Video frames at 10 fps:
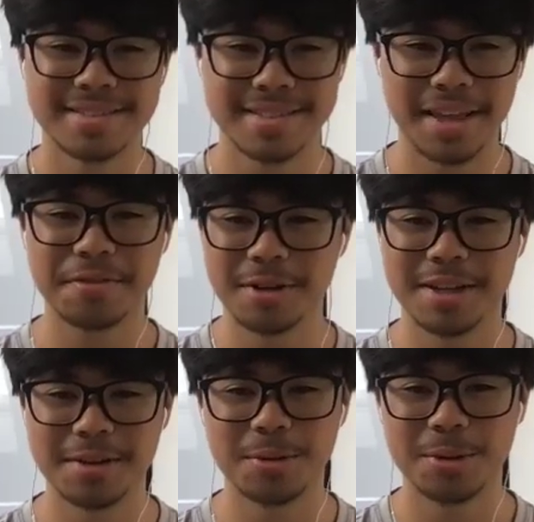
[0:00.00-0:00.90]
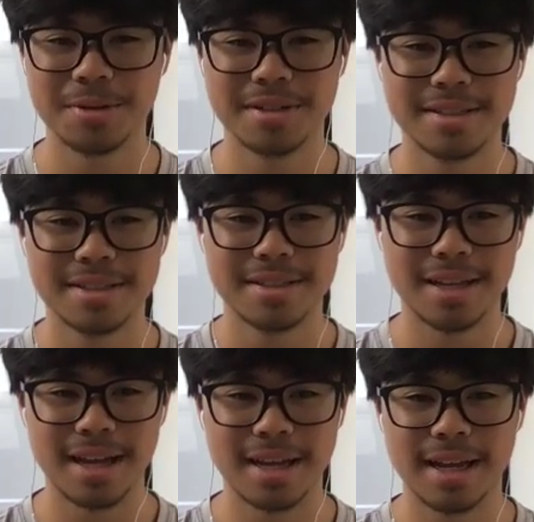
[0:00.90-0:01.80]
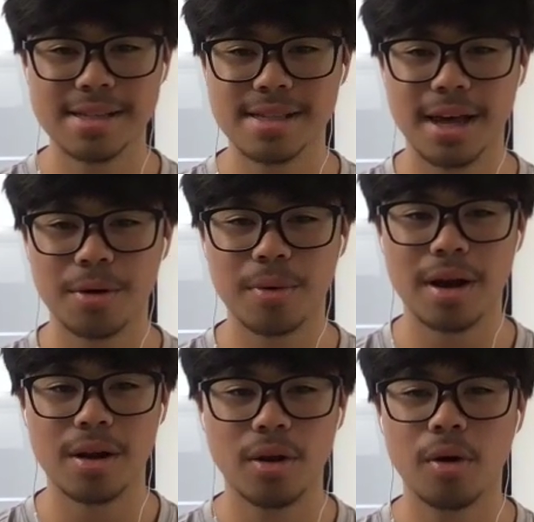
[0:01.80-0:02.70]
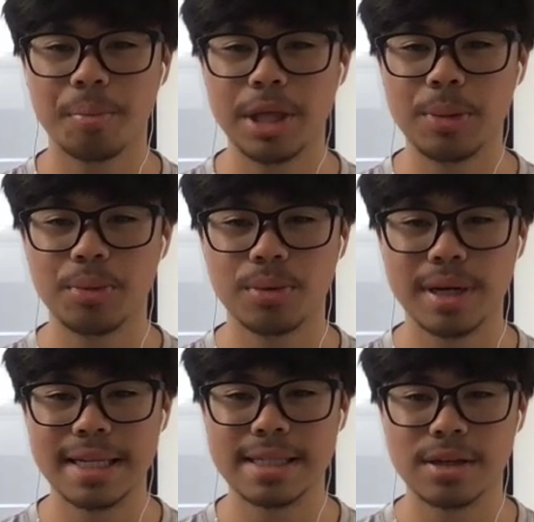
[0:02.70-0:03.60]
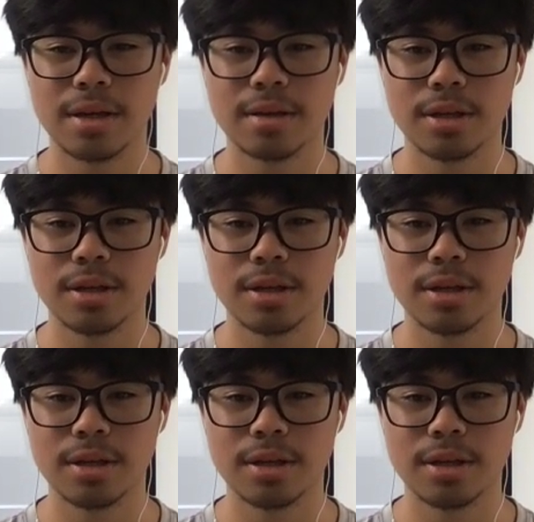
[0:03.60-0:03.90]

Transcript: definitely. Ooh. And that's like where a lot of people need to,